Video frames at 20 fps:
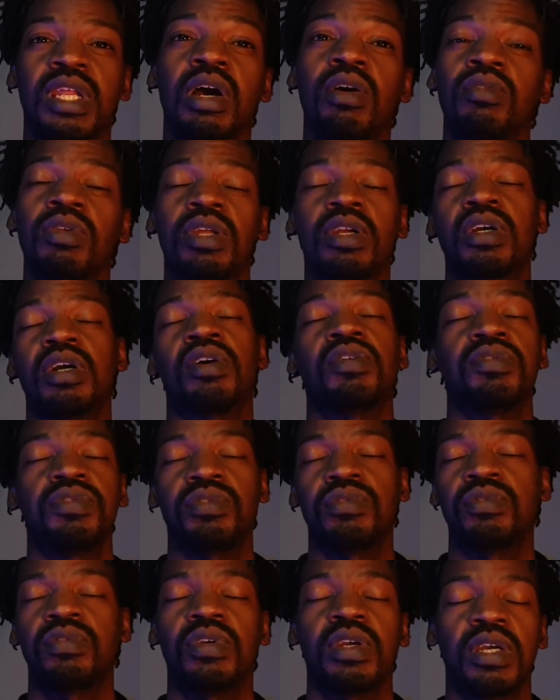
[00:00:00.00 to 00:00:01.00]
I would encourage
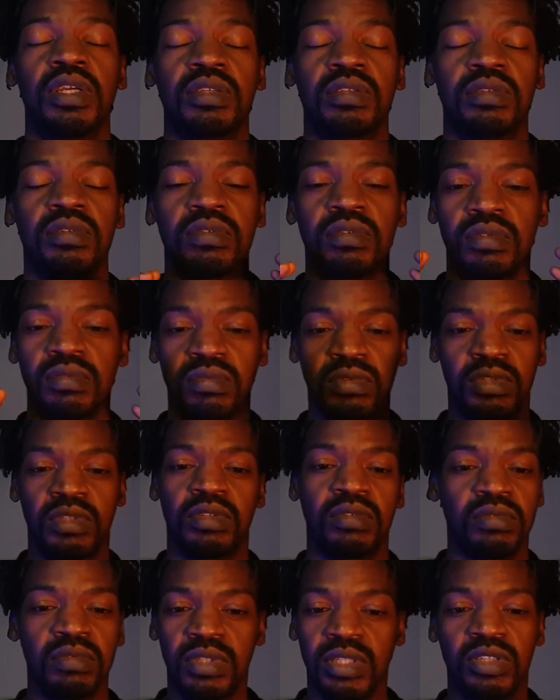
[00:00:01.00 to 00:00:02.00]
you to guys
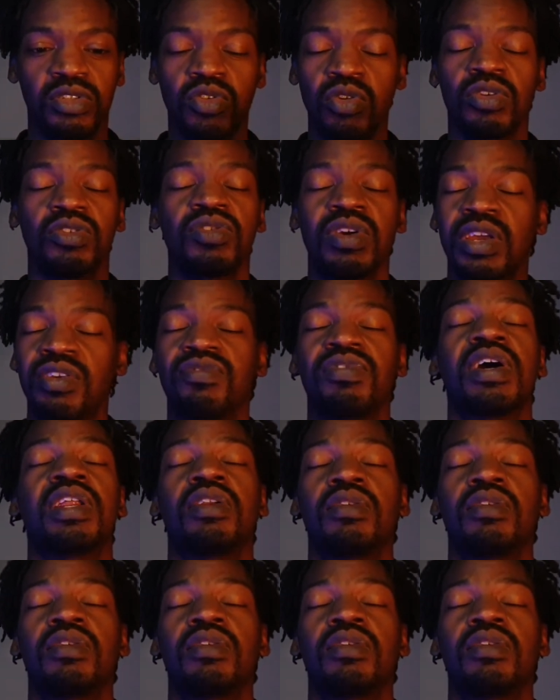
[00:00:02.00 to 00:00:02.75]
just go and try and find